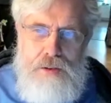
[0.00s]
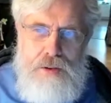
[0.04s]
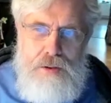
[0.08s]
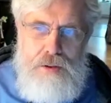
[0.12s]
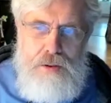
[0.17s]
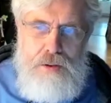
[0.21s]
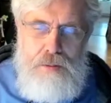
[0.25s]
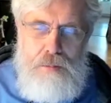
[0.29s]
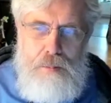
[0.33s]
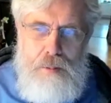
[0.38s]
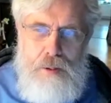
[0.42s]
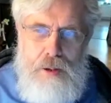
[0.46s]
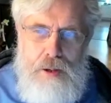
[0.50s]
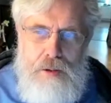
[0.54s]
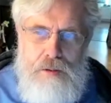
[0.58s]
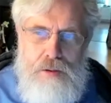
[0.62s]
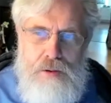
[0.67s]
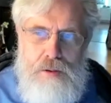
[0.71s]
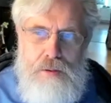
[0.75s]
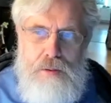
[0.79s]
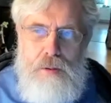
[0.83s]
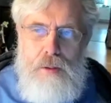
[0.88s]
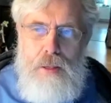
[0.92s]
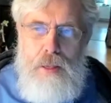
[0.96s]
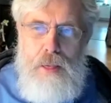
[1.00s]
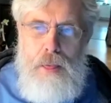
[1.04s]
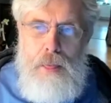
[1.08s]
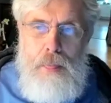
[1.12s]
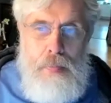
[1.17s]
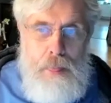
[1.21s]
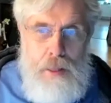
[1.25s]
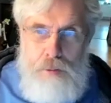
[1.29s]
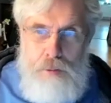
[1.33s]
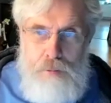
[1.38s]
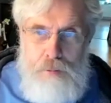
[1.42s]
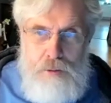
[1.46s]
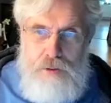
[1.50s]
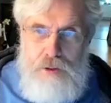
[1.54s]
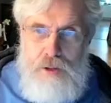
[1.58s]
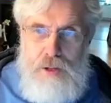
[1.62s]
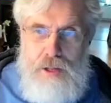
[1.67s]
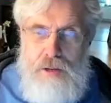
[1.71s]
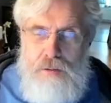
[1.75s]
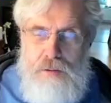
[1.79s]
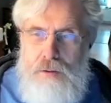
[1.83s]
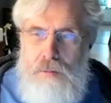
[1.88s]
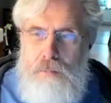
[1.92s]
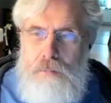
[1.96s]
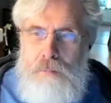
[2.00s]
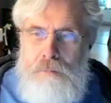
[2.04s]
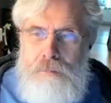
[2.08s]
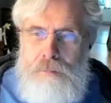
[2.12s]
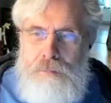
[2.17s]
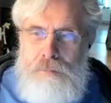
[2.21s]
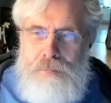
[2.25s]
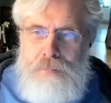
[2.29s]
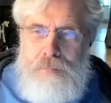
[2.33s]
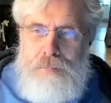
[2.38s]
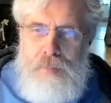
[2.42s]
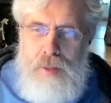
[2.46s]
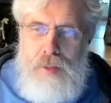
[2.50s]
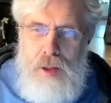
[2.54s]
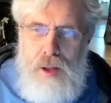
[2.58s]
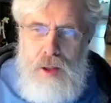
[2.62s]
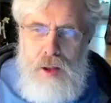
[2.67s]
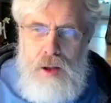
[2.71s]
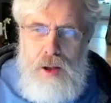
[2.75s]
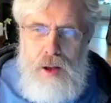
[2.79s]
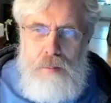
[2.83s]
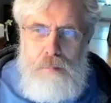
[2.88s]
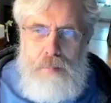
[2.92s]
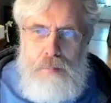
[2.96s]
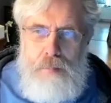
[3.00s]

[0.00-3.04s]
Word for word: till present, and we still have it. Um,